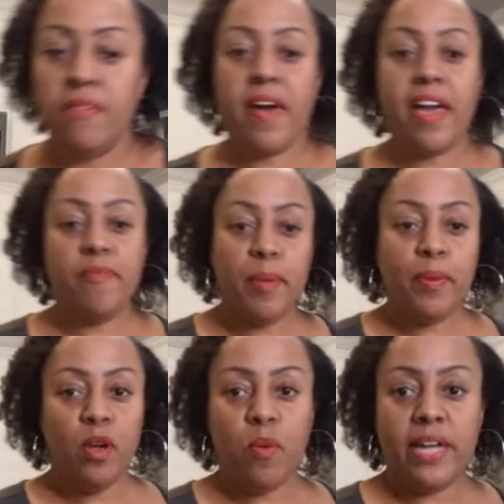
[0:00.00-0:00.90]
5
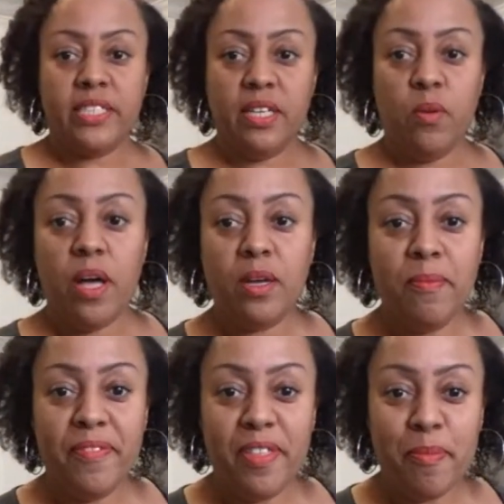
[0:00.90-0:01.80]
people are watching.
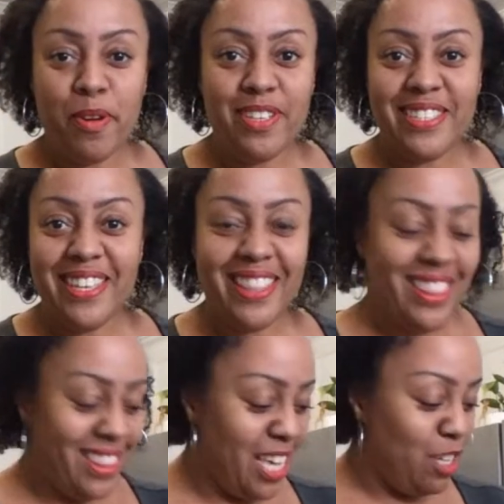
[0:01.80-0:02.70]
Welcome, 5th
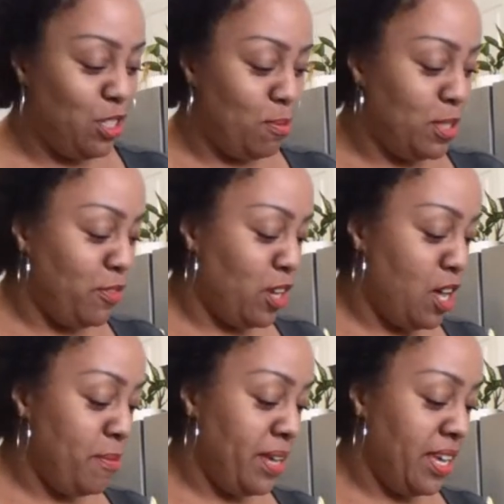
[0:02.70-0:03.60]
person. Thank you so much for
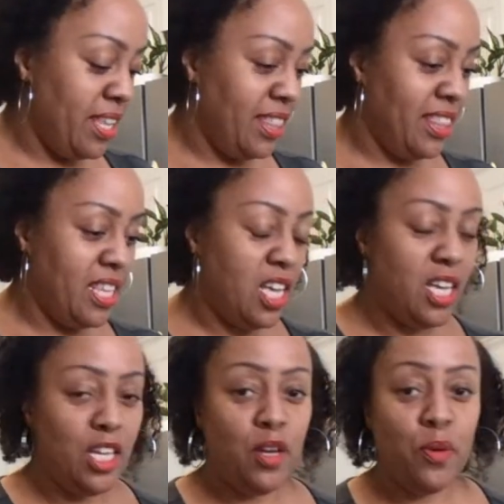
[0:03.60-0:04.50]
coming.
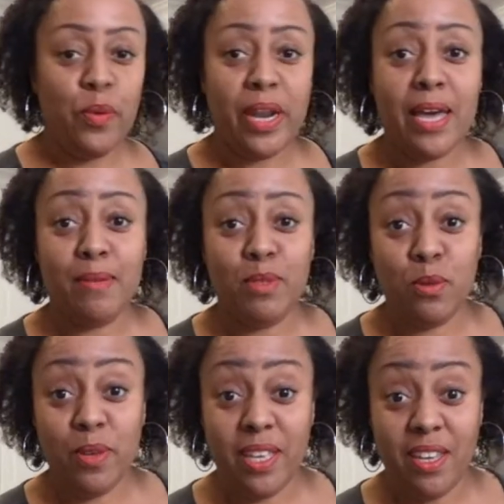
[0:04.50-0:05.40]
What I'm
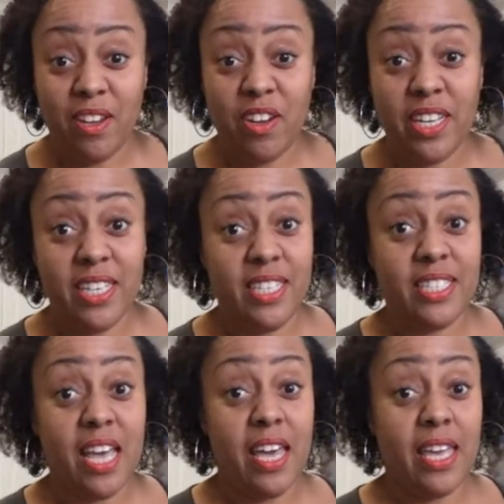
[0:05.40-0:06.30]
doing here is
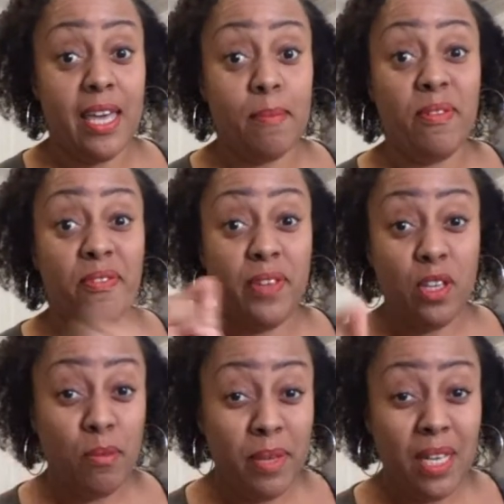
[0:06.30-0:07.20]
I am
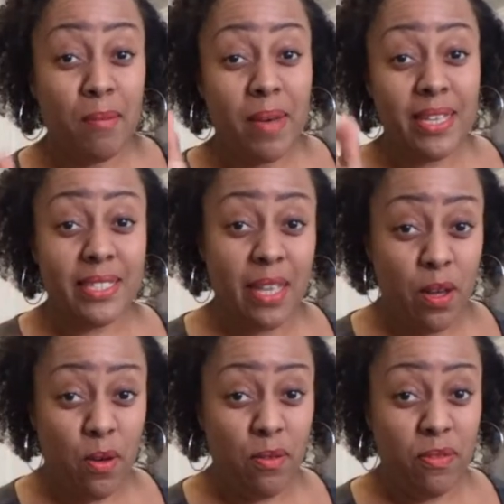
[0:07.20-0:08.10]
filming
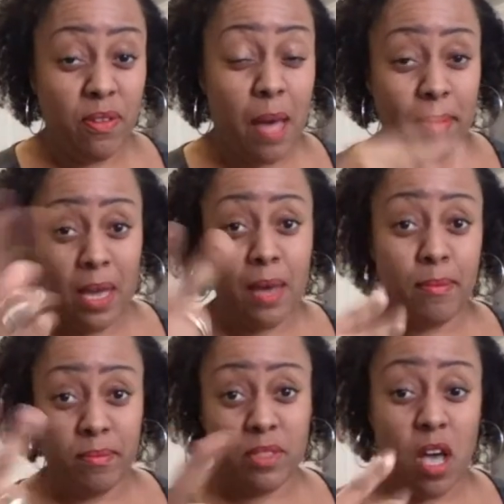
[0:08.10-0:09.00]
myself. I mean,
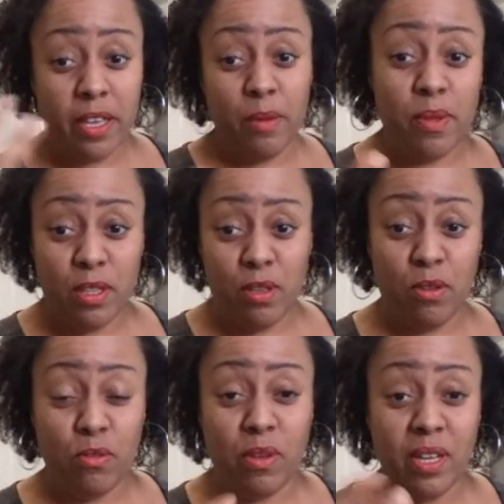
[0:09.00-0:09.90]
I'm talking with
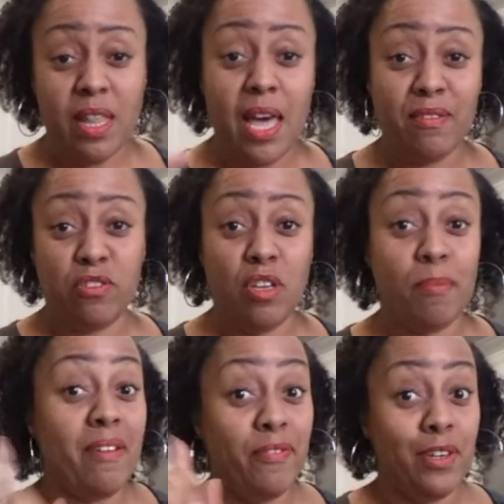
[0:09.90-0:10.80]
you, doing a live stream,
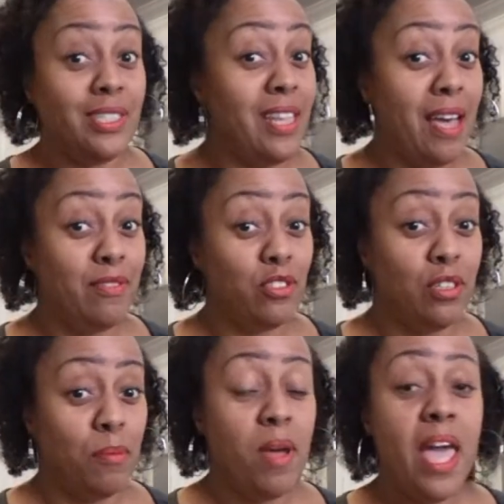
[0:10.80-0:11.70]
my first live
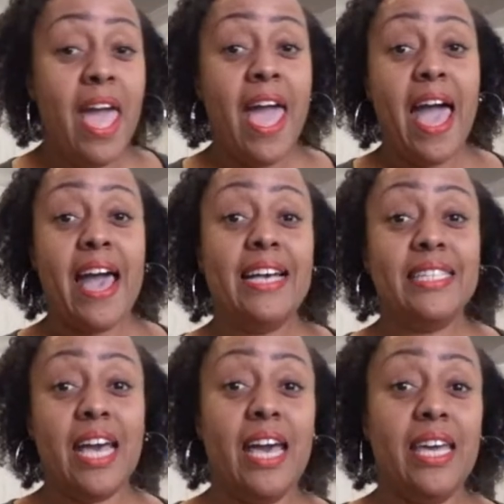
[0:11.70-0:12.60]
stream, as
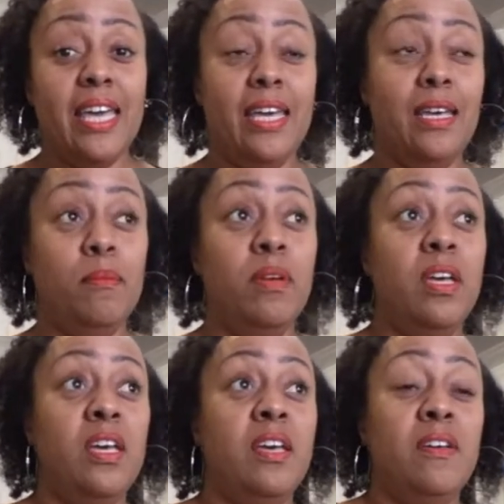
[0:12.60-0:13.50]
I am
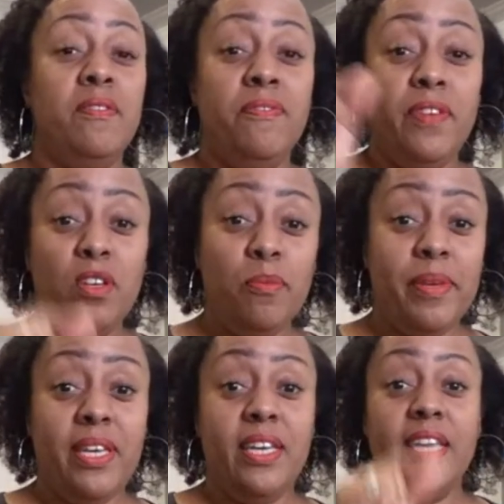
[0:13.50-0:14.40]

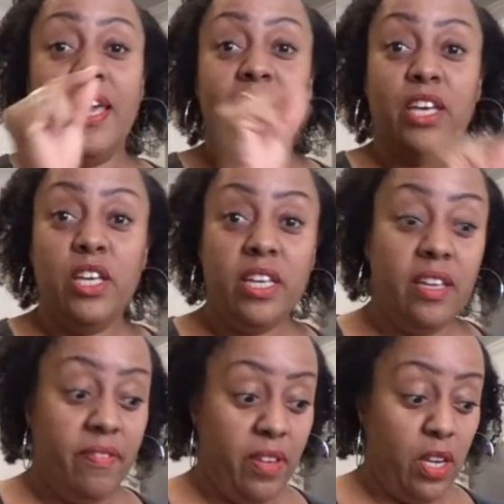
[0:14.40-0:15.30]
filming a
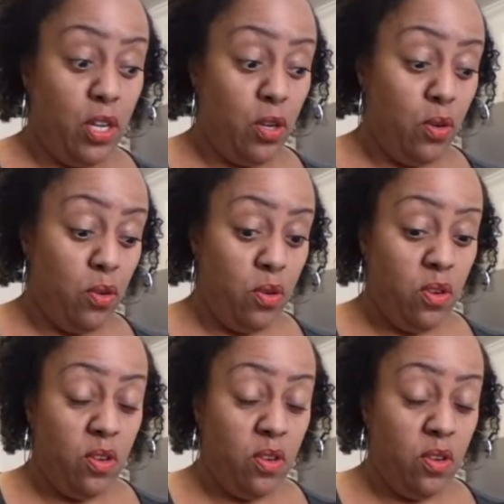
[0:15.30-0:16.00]
cooking video